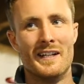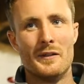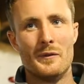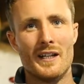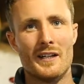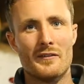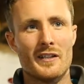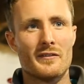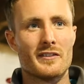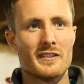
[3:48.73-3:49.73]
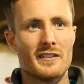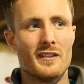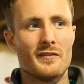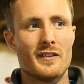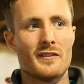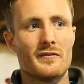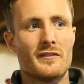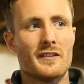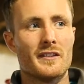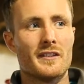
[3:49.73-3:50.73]
We have there's an awful lot of
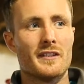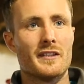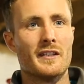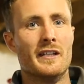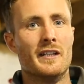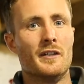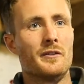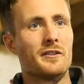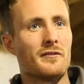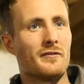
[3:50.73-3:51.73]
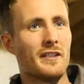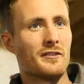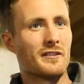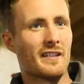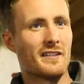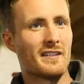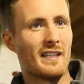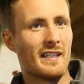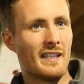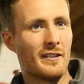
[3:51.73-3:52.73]
the original features that are still
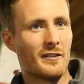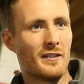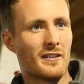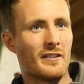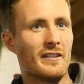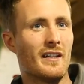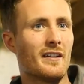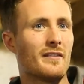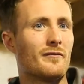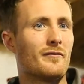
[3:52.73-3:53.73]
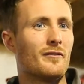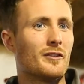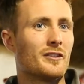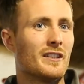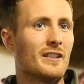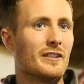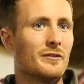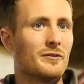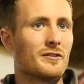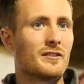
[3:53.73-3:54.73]
here. They're not in functioning
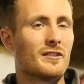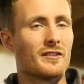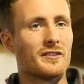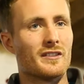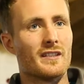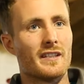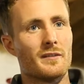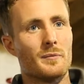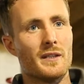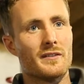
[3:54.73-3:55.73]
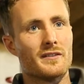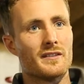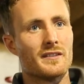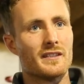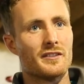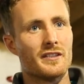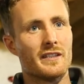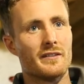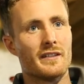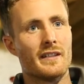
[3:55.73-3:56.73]
use, such as like the Pierce's
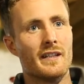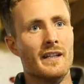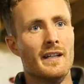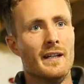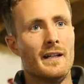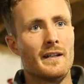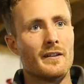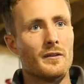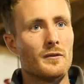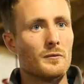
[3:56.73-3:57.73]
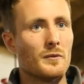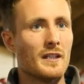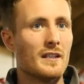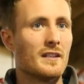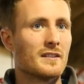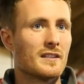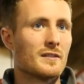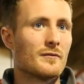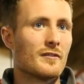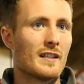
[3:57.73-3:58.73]
engineering kind of heating system
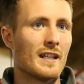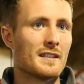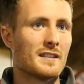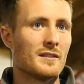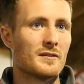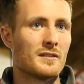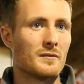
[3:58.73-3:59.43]
for the glasshouse.